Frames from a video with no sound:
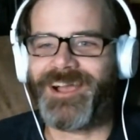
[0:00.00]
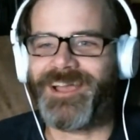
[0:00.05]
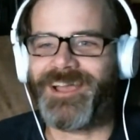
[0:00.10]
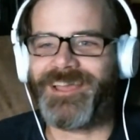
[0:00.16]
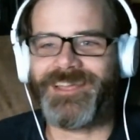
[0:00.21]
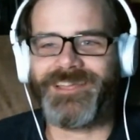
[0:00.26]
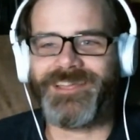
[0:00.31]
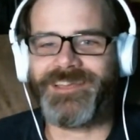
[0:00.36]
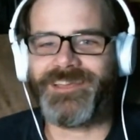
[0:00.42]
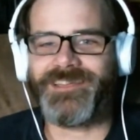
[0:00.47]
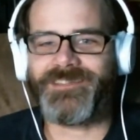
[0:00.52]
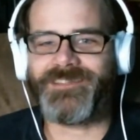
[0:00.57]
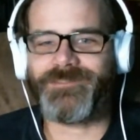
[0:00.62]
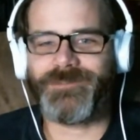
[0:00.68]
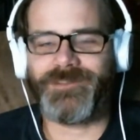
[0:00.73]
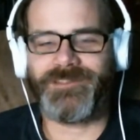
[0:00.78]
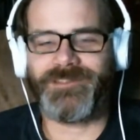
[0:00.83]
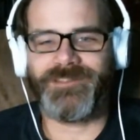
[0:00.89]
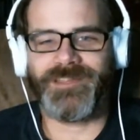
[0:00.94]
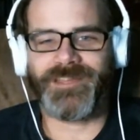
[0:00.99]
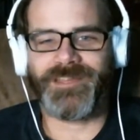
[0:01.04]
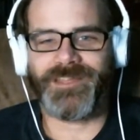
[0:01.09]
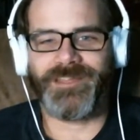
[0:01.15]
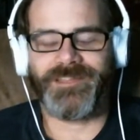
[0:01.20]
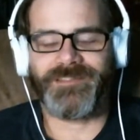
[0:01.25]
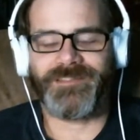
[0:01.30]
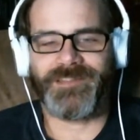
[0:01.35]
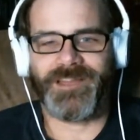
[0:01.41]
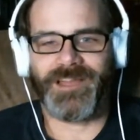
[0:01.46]
It's
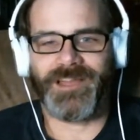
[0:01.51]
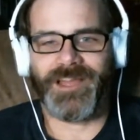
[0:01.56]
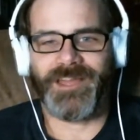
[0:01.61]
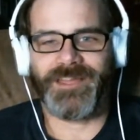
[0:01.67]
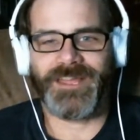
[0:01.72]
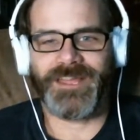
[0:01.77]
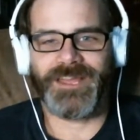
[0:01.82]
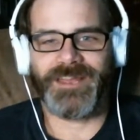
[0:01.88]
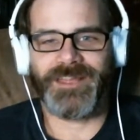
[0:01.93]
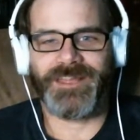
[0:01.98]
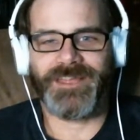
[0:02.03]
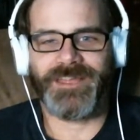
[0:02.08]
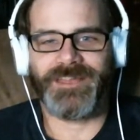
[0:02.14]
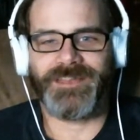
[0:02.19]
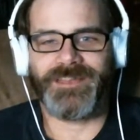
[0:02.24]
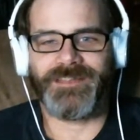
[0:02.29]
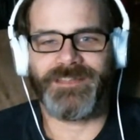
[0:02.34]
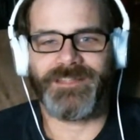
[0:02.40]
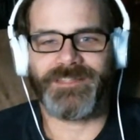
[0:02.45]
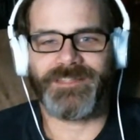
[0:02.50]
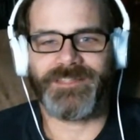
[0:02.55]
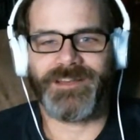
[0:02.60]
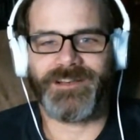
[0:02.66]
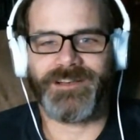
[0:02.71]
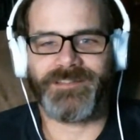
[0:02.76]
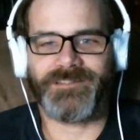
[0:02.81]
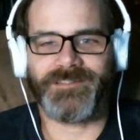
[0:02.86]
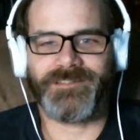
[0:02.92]
ridiculous. I got to get 1,000